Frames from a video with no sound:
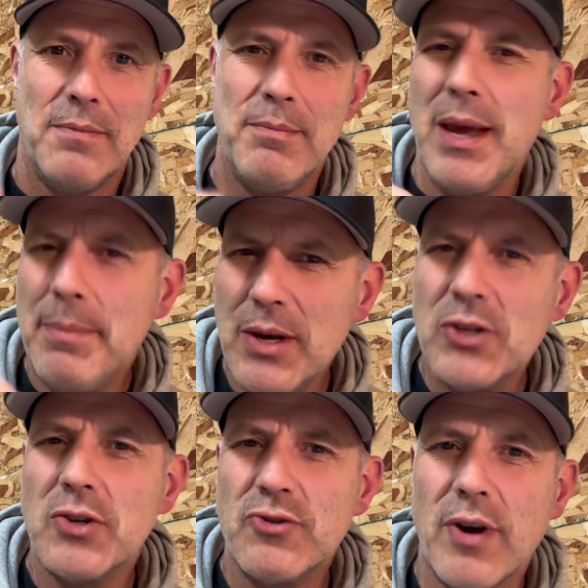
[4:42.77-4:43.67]
maybe you
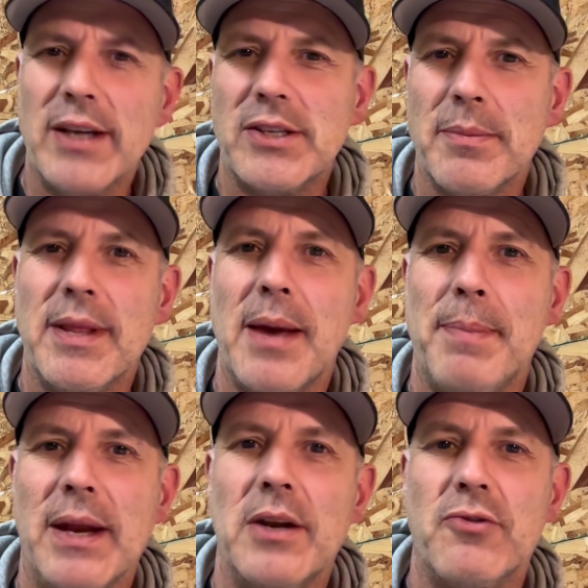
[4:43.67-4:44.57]
should try some of that
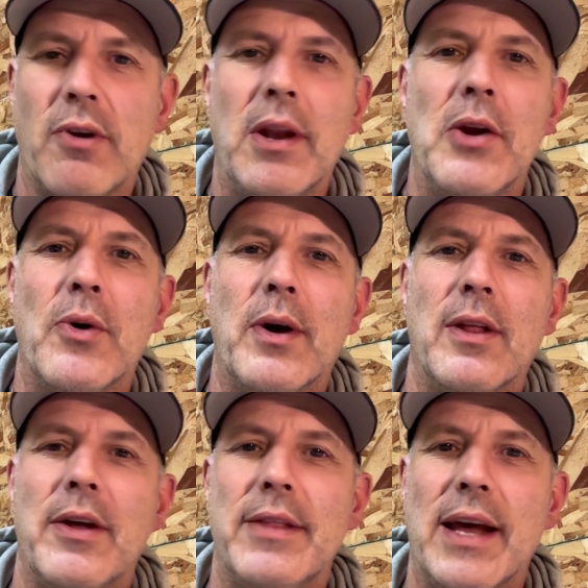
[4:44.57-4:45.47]
penetrating oil
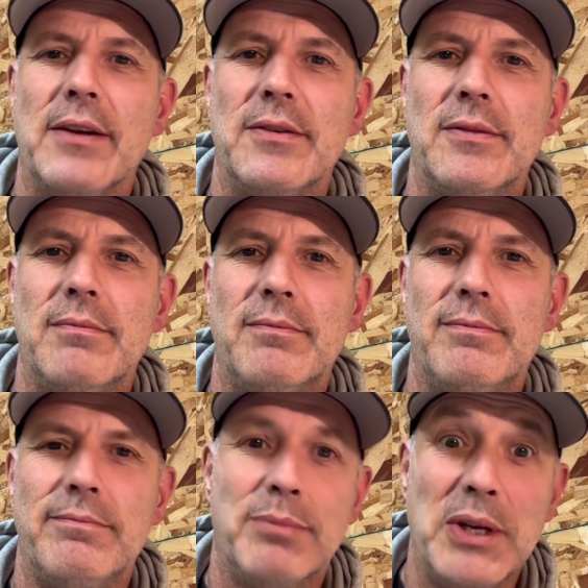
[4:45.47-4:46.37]
on that
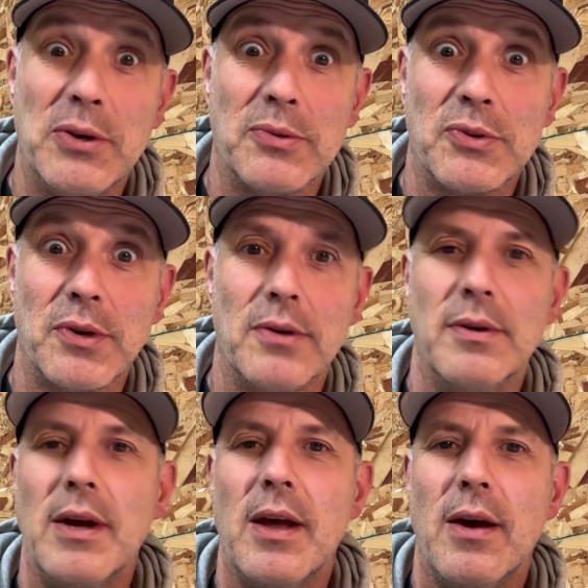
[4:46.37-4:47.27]
bleeder screw,
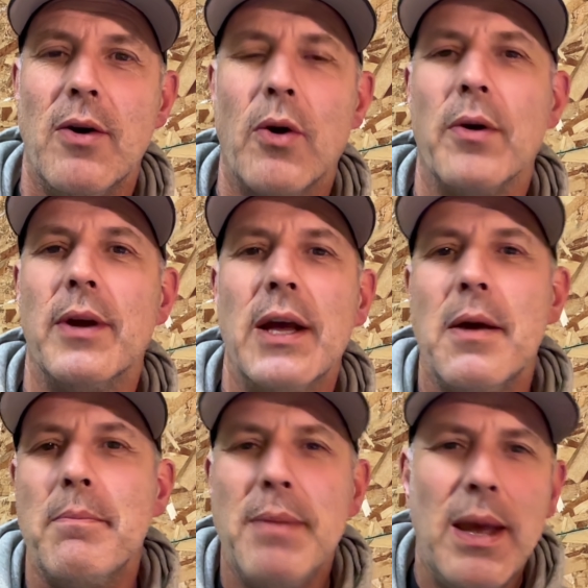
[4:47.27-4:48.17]
or
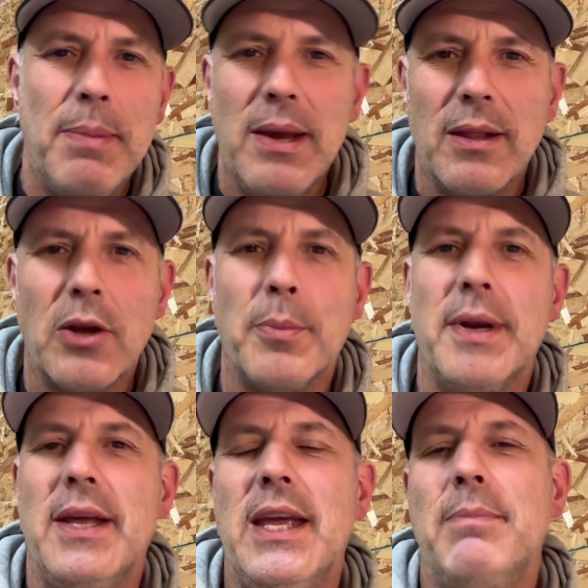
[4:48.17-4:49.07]
maybe a little
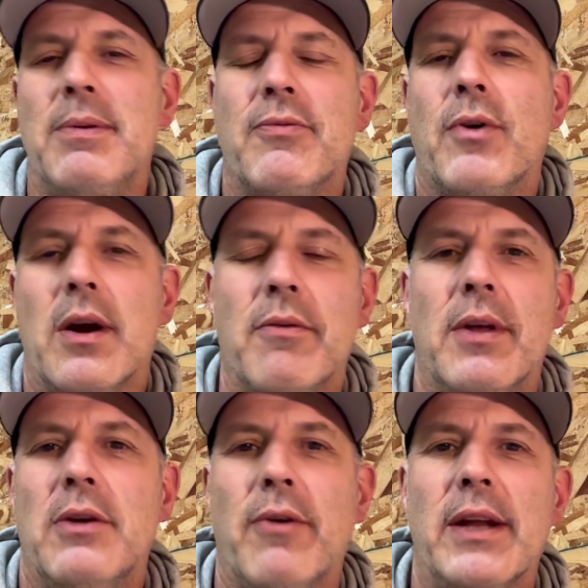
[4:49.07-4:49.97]
bit of heat before I
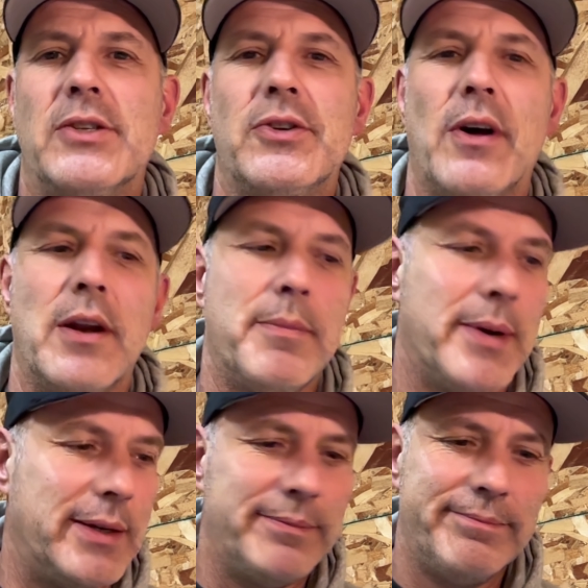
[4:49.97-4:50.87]
really wrenched on it,
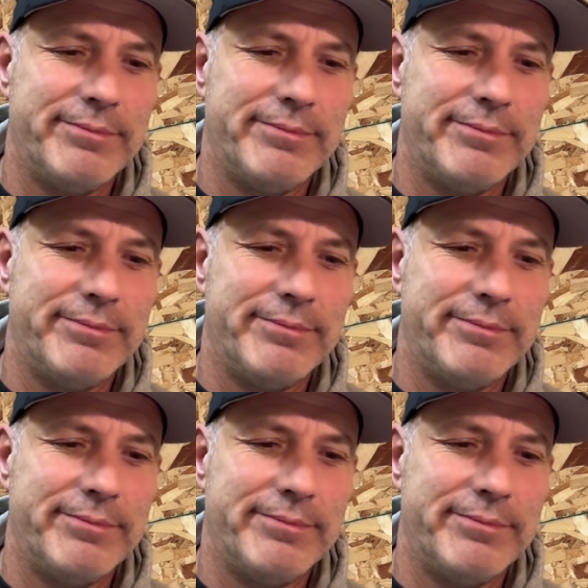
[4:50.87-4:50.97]
but